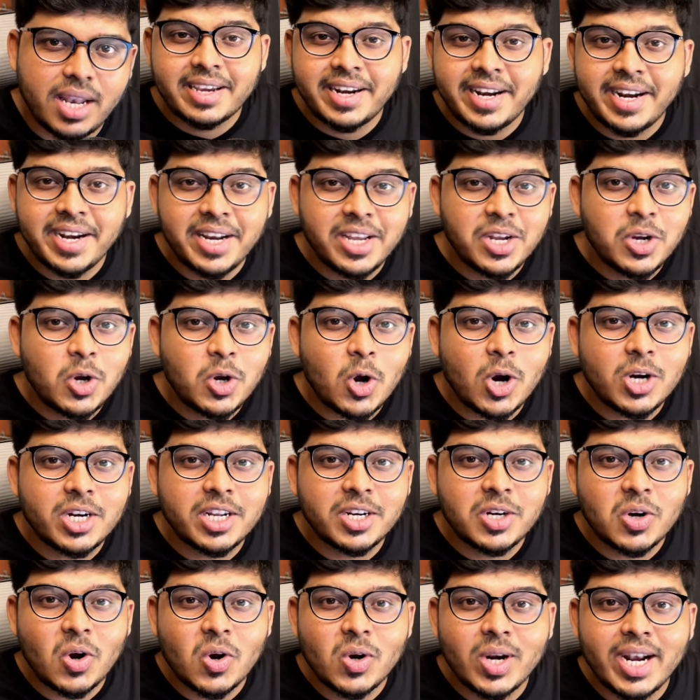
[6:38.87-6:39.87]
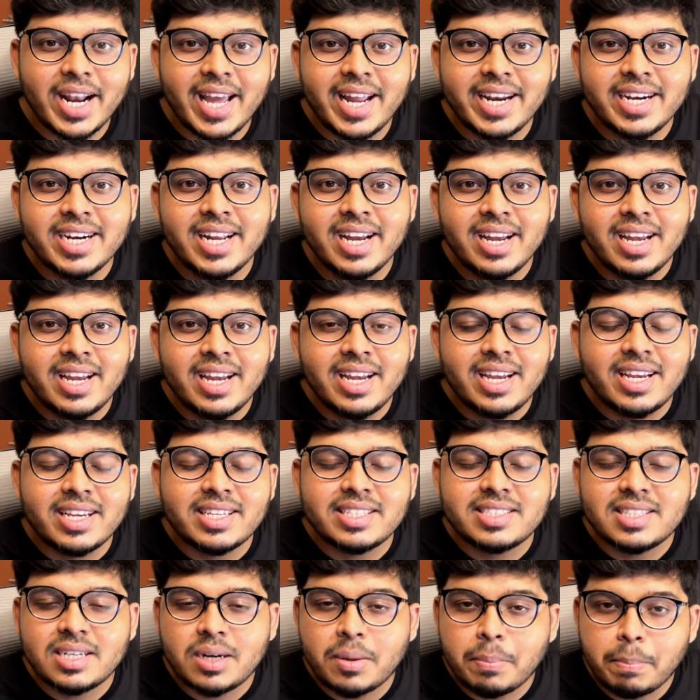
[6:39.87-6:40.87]
Creating content online
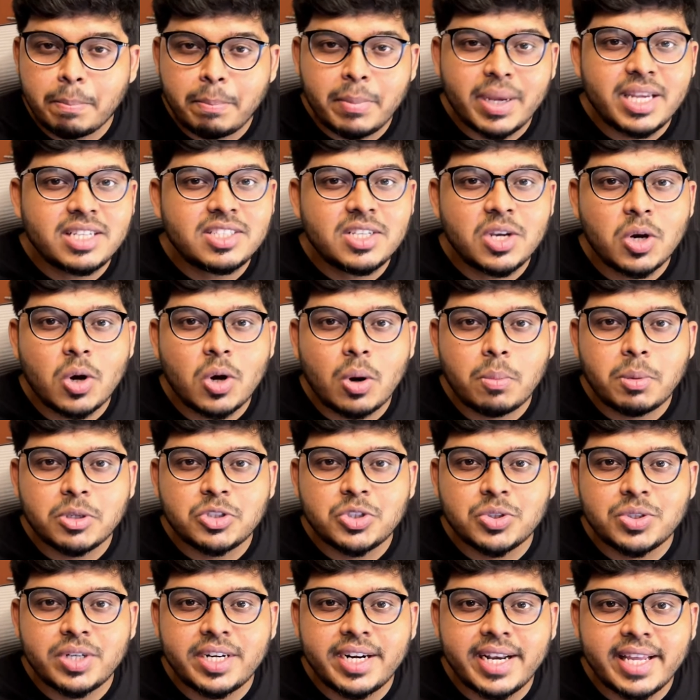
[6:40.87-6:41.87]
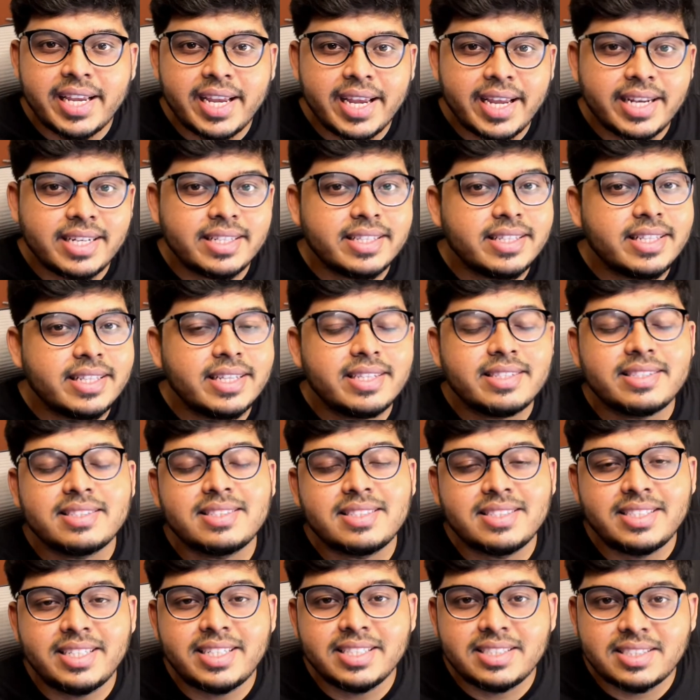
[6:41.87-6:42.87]
is an amazing opportunity in this
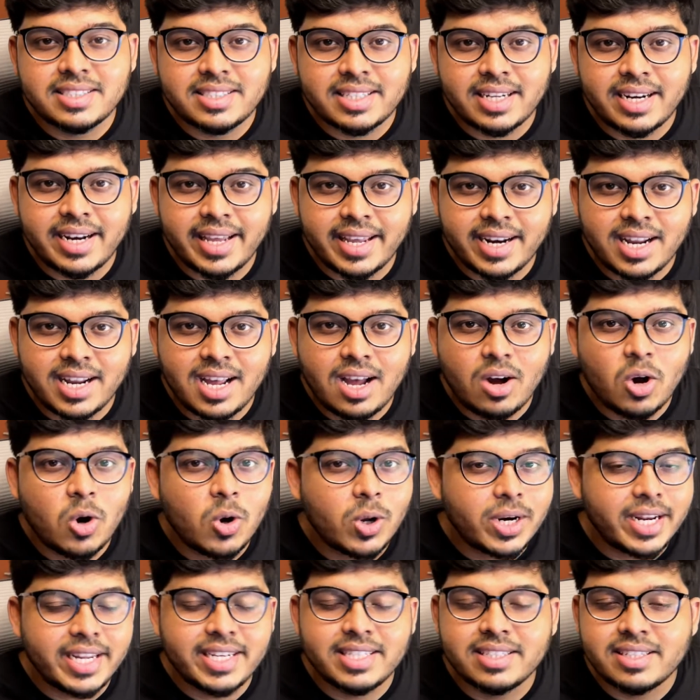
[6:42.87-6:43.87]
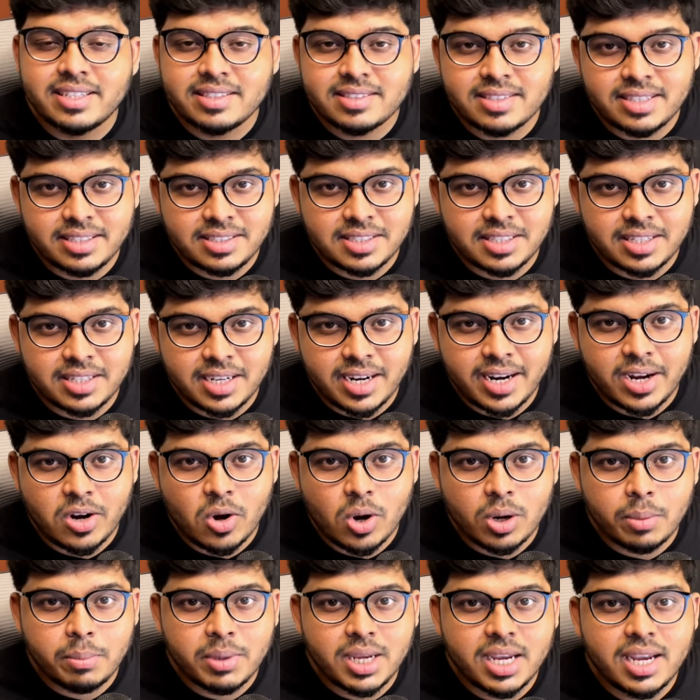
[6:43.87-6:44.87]
digital era or in this digital
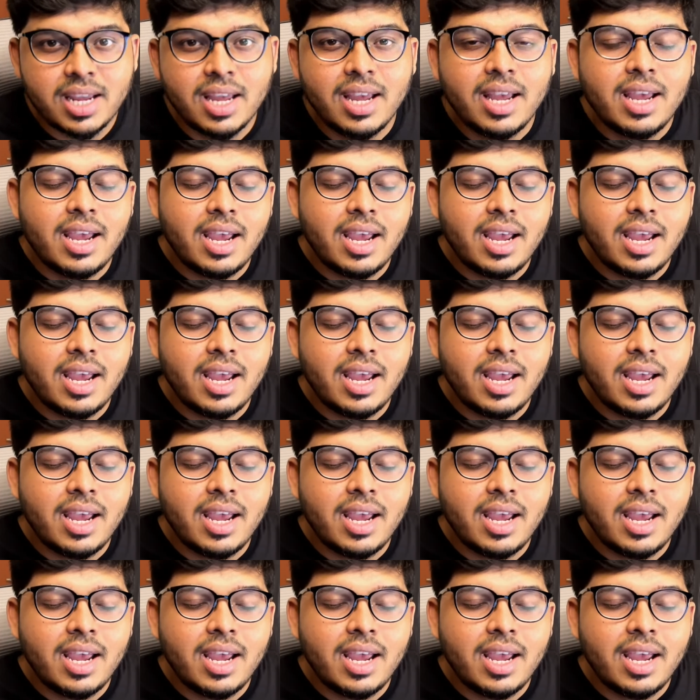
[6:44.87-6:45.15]
economy.